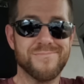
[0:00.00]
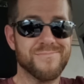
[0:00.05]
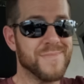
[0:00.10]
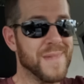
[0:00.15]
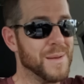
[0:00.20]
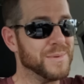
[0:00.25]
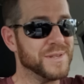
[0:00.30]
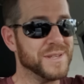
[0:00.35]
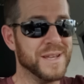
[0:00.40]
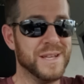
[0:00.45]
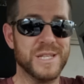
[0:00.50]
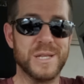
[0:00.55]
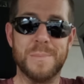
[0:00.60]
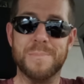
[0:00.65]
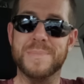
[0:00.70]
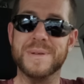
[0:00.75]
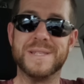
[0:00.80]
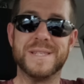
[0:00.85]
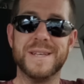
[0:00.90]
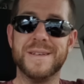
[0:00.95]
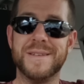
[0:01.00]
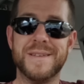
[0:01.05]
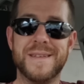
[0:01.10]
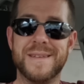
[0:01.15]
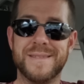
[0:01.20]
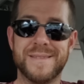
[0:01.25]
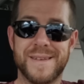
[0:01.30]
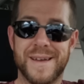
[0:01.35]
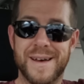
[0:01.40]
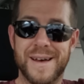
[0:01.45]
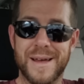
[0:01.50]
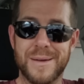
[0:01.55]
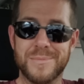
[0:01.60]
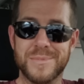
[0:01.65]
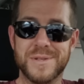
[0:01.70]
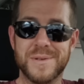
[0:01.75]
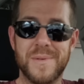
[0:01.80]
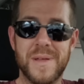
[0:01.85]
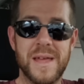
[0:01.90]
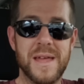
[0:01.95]
I've been saying this a bazillion
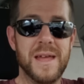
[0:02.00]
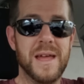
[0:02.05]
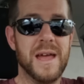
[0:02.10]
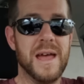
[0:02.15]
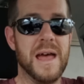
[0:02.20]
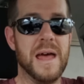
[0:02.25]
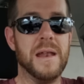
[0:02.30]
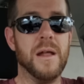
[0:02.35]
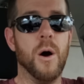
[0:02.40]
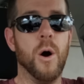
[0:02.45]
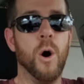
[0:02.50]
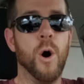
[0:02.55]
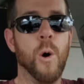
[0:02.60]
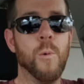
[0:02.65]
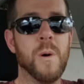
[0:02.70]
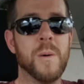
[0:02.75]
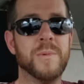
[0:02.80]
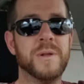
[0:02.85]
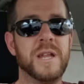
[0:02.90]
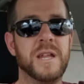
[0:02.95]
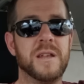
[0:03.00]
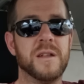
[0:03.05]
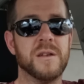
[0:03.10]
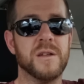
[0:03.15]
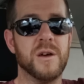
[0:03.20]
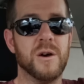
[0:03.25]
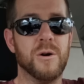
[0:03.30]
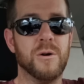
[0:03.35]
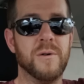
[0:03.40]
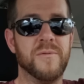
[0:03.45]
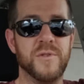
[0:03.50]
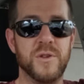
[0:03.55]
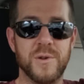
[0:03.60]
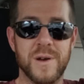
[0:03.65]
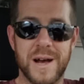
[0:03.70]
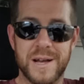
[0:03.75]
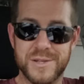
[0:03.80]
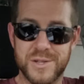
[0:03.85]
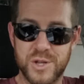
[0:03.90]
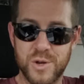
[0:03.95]
times. And all women need to know, if you
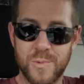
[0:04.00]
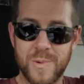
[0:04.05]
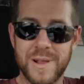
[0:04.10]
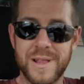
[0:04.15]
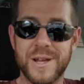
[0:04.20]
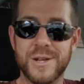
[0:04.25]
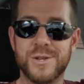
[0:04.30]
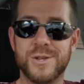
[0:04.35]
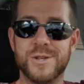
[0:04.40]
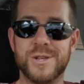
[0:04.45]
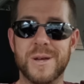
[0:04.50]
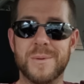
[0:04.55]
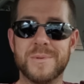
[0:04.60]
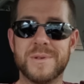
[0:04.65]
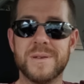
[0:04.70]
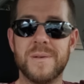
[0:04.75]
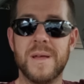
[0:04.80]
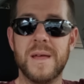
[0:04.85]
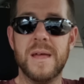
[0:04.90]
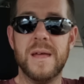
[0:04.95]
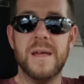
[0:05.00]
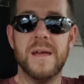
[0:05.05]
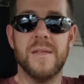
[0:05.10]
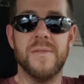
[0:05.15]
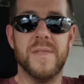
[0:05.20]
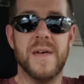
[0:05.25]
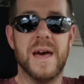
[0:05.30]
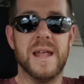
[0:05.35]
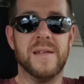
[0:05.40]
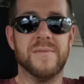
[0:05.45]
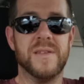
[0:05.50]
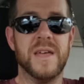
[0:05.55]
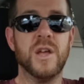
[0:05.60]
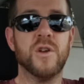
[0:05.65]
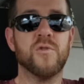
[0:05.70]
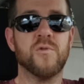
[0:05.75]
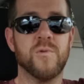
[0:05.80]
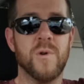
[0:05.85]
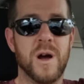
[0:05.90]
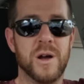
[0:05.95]
guys do relationships, that if they
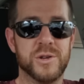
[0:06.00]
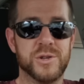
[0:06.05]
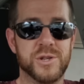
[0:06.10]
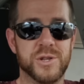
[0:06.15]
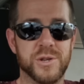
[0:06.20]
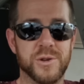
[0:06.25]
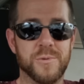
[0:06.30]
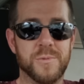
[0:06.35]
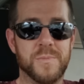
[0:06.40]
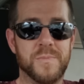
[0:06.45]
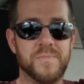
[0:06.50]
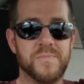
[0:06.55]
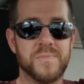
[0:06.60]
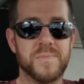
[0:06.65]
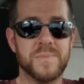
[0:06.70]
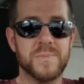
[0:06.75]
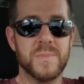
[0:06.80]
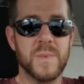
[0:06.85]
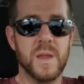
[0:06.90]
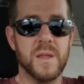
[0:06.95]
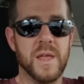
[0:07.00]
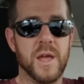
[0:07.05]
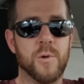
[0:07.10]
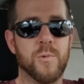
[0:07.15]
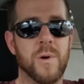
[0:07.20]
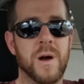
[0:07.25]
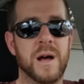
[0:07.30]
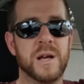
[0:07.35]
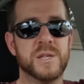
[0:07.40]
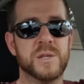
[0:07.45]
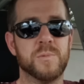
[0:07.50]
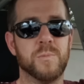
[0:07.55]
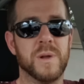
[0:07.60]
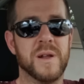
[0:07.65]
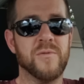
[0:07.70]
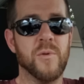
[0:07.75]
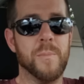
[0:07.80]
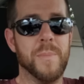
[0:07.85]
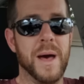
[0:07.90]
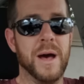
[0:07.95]
cross you, they cross
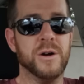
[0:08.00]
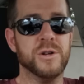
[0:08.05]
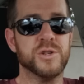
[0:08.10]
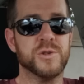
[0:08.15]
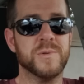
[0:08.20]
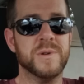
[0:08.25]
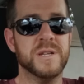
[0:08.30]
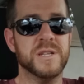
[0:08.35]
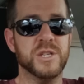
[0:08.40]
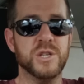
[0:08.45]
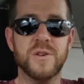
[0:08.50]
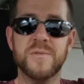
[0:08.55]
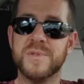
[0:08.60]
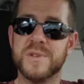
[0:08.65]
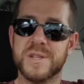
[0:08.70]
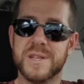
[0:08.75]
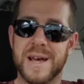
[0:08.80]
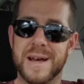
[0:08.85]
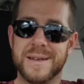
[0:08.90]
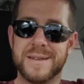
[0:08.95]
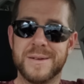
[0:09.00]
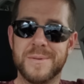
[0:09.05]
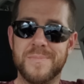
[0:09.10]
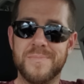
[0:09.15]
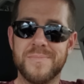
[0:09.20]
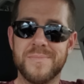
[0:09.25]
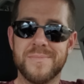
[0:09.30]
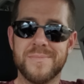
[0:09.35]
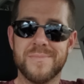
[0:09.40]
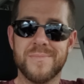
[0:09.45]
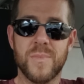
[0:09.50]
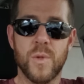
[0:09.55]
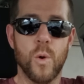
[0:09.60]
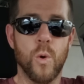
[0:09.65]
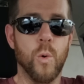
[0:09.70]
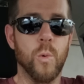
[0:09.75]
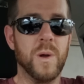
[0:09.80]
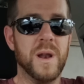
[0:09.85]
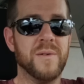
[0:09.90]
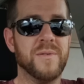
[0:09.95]
whatever boundaries you've set,
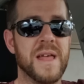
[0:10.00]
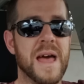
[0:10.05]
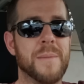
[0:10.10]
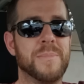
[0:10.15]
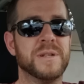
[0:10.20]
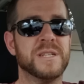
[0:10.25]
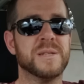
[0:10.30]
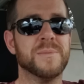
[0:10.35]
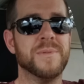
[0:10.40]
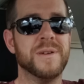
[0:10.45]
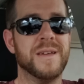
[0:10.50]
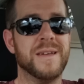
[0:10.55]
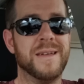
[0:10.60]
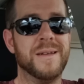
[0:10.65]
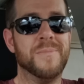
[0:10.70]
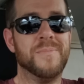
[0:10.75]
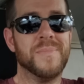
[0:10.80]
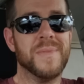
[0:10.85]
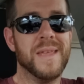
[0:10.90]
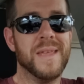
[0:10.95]
or whatever that happens to be,